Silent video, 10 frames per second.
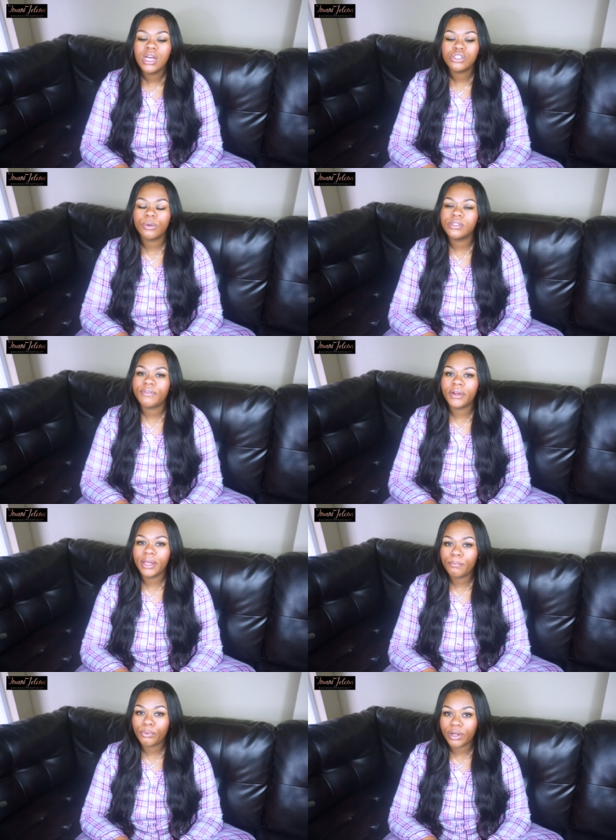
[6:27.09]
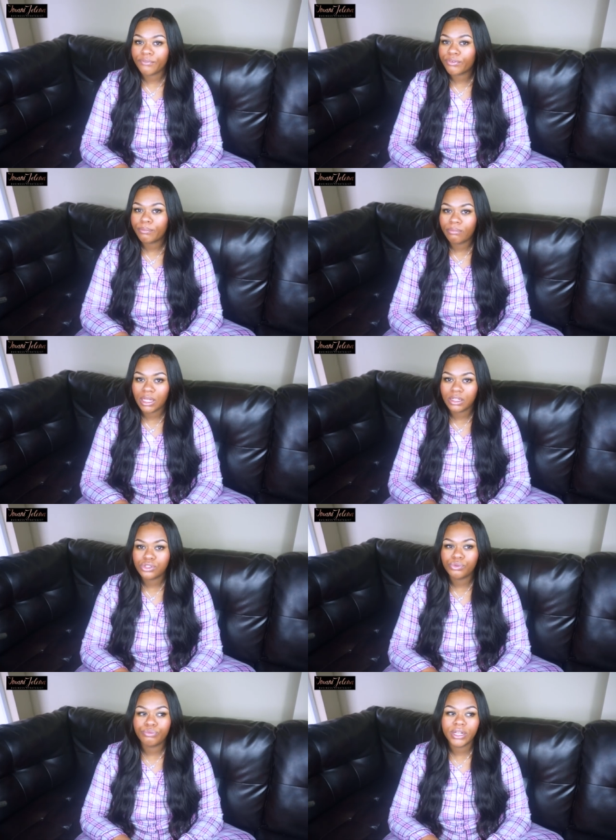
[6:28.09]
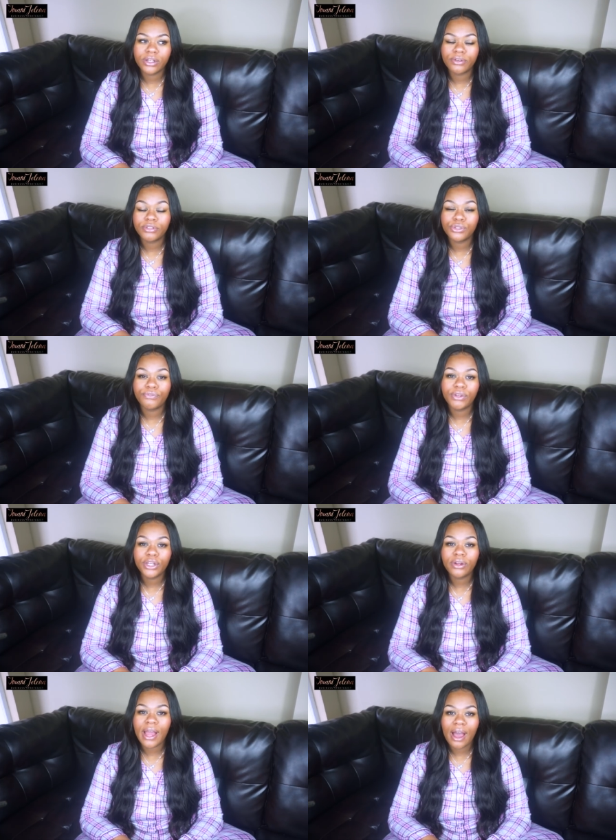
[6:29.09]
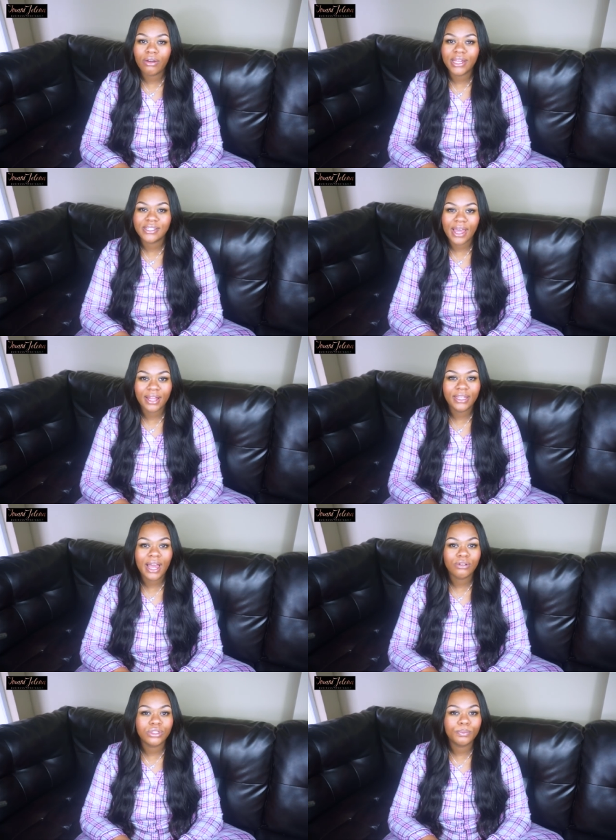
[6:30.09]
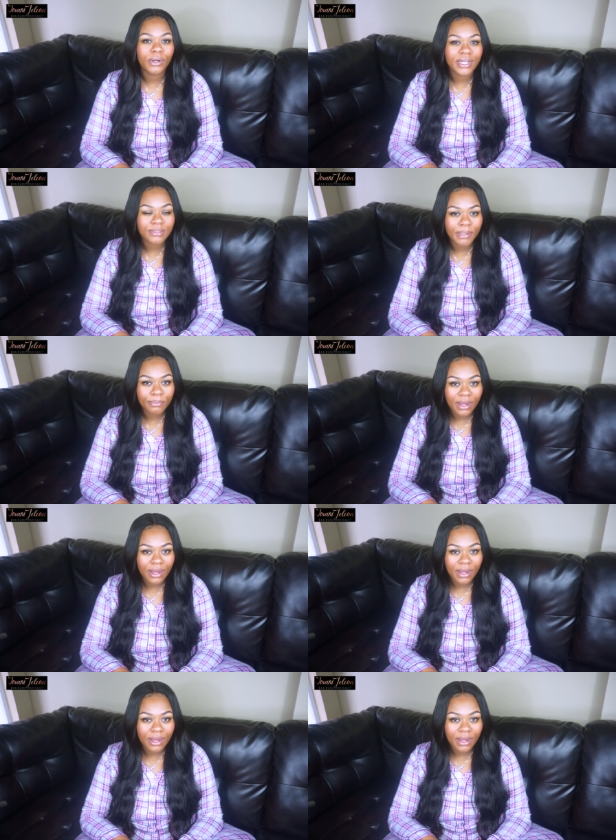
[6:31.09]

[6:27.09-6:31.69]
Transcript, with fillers: So it was very important for me to rig to figure out exactly how to price my